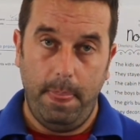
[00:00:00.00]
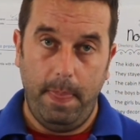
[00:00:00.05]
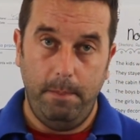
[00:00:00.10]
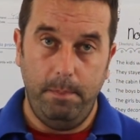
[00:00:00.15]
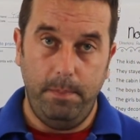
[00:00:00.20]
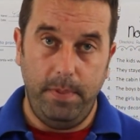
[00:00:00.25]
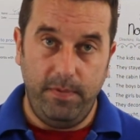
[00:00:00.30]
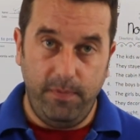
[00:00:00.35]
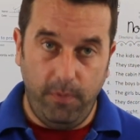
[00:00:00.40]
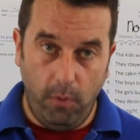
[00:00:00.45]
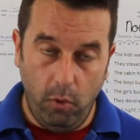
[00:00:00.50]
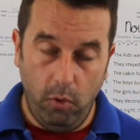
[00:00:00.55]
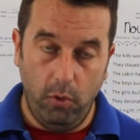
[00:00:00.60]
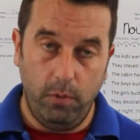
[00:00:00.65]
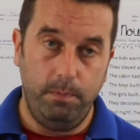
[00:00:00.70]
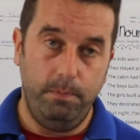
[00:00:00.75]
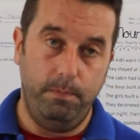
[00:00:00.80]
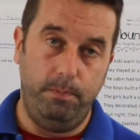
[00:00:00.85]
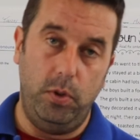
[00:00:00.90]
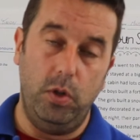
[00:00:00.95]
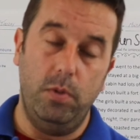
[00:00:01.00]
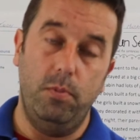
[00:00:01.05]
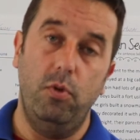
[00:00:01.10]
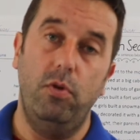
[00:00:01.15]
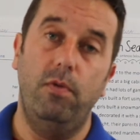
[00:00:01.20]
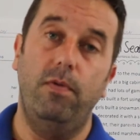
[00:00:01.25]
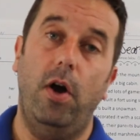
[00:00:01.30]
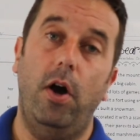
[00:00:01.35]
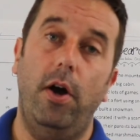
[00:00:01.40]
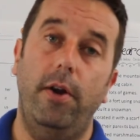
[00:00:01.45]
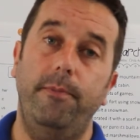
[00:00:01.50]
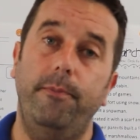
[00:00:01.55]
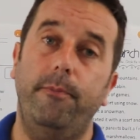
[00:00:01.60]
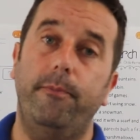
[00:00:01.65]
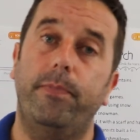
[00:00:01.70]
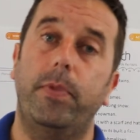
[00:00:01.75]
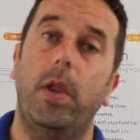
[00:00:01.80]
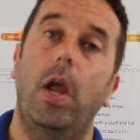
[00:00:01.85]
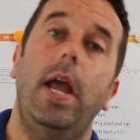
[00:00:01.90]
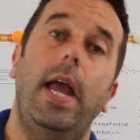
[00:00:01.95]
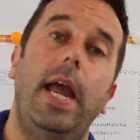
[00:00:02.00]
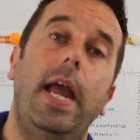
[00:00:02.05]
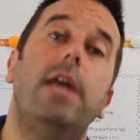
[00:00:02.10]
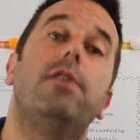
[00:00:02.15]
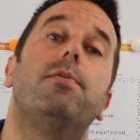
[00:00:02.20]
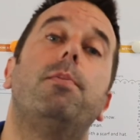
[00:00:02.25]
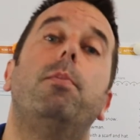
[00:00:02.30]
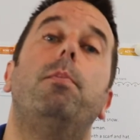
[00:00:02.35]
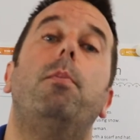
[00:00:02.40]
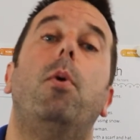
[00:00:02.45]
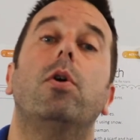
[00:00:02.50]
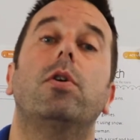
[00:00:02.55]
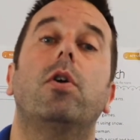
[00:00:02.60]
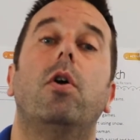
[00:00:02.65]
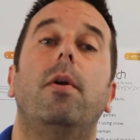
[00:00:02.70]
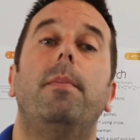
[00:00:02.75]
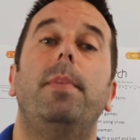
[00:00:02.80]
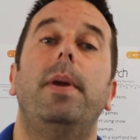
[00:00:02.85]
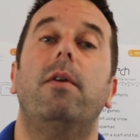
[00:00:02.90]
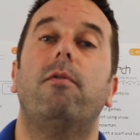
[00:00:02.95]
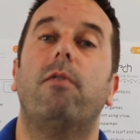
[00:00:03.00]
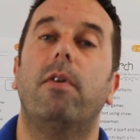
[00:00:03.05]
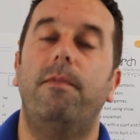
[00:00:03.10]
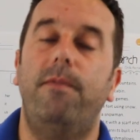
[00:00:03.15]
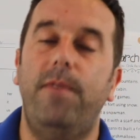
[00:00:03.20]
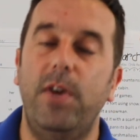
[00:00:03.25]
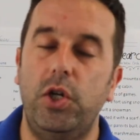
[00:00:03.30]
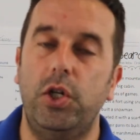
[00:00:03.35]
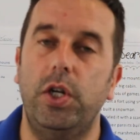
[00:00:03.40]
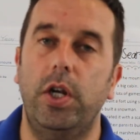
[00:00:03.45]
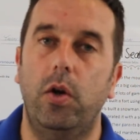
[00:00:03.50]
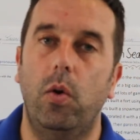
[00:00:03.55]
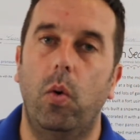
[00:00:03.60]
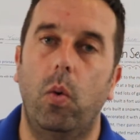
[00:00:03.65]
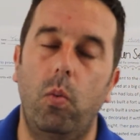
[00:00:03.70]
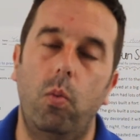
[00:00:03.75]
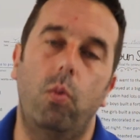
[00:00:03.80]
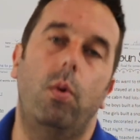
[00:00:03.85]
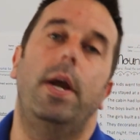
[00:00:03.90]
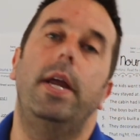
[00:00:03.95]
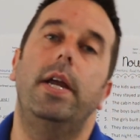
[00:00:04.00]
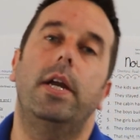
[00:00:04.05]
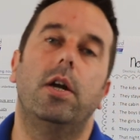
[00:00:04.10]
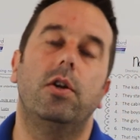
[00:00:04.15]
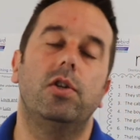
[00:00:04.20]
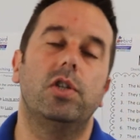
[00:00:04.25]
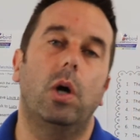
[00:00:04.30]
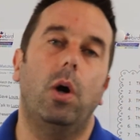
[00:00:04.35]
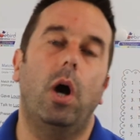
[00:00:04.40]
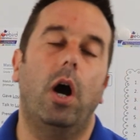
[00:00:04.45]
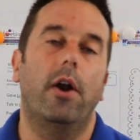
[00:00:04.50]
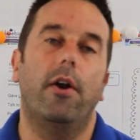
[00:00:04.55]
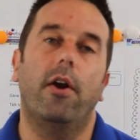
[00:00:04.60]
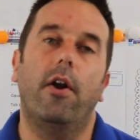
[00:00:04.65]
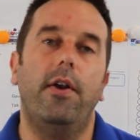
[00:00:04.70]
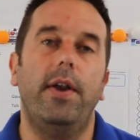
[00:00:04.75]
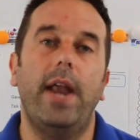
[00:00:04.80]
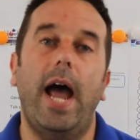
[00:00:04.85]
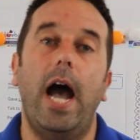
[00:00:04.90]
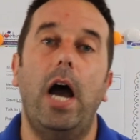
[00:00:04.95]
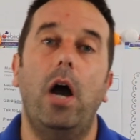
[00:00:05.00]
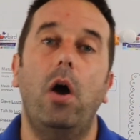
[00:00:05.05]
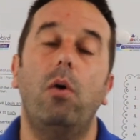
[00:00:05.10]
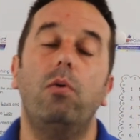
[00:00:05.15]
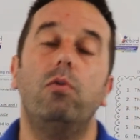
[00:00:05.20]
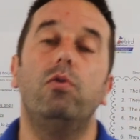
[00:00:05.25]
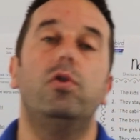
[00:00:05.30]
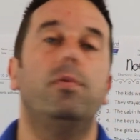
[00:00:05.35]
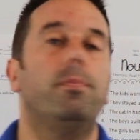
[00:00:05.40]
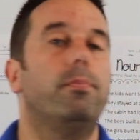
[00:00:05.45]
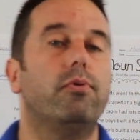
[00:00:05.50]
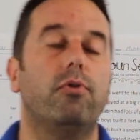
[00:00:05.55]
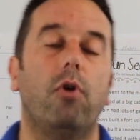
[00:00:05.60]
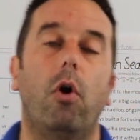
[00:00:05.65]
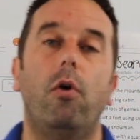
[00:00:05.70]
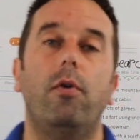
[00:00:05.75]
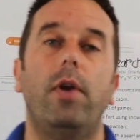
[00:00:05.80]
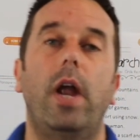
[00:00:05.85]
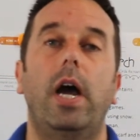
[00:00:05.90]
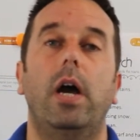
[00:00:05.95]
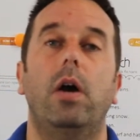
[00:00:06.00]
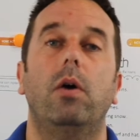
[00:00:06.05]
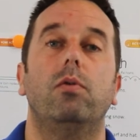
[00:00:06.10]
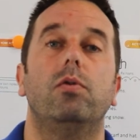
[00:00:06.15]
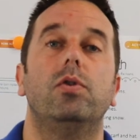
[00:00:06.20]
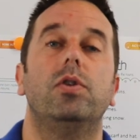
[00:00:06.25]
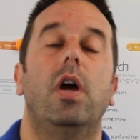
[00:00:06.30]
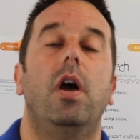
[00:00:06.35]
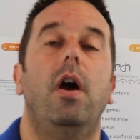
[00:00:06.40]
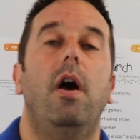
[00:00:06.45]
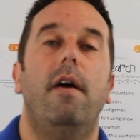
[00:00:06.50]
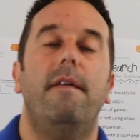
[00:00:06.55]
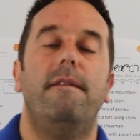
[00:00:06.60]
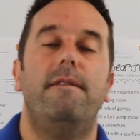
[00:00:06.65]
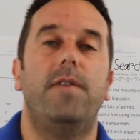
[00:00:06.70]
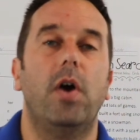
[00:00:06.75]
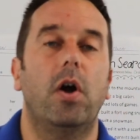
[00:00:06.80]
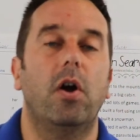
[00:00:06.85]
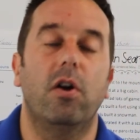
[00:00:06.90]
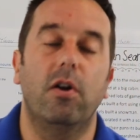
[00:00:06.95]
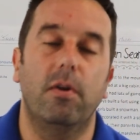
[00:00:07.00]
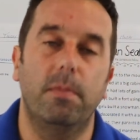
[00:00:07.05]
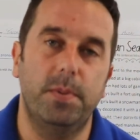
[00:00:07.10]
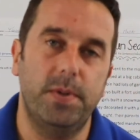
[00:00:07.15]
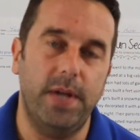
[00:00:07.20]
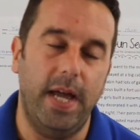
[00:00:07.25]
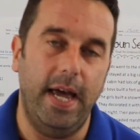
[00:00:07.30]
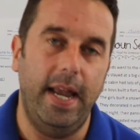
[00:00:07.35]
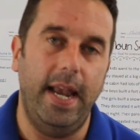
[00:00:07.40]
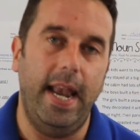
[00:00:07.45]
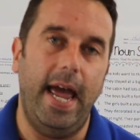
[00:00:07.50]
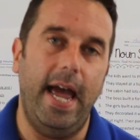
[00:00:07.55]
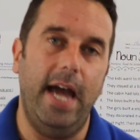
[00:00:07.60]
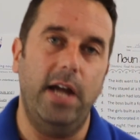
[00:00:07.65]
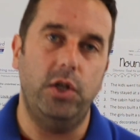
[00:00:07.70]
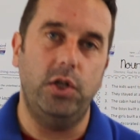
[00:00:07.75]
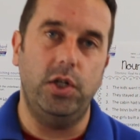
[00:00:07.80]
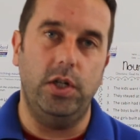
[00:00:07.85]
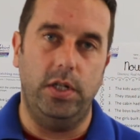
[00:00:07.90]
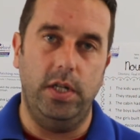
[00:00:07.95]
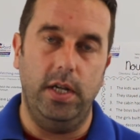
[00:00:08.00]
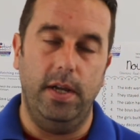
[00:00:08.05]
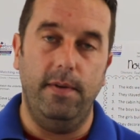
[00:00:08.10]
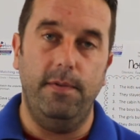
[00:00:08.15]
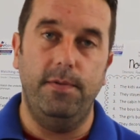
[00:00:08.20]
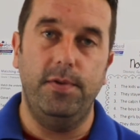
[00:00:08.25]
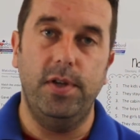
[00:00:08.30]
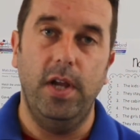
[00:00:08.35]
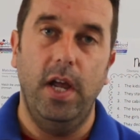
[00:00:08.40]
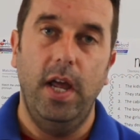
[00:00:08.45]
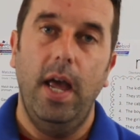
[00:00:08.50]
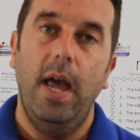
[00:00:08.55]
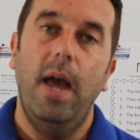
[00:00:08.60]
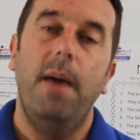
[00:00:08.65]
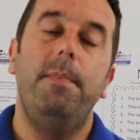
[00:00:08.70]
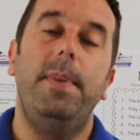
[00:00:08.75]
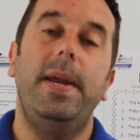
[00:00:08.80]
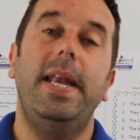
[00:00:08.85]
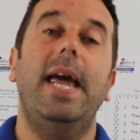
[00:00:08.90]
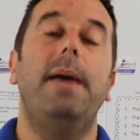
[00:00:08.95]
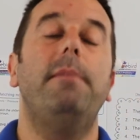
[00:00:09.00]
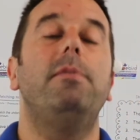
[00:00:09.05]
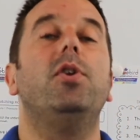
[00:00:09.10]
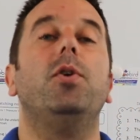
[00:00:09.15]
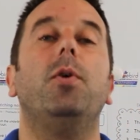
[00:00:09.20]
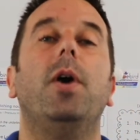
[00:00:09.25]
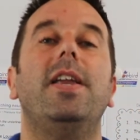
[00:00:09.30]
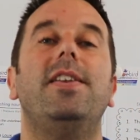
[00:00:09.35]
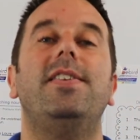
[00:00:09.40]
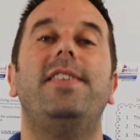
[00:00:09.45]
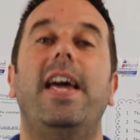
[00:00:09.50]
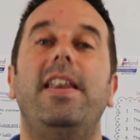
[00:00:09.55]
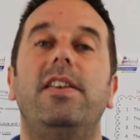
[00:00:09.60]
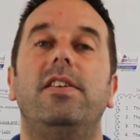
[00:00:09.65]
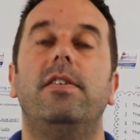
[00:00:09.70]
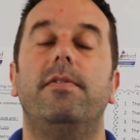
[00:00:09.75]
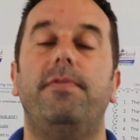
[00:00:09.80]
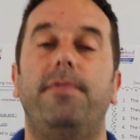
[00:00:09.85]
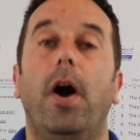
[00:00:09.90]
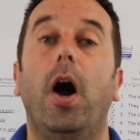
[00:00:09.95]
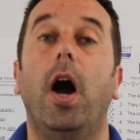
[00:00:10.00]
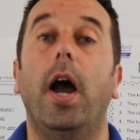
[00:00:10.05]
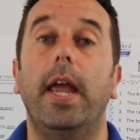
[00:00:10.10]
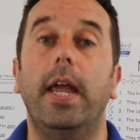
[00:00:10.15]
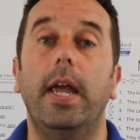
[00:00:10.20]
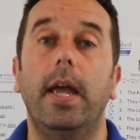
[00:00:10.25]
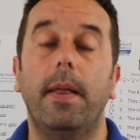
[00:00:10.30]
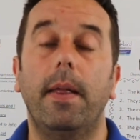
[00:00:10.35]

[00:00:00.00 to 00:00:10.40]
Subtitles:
before you move on, it's more going to be a revision week. So on our nouns, pronouns, verbs and adjectives, being able to identify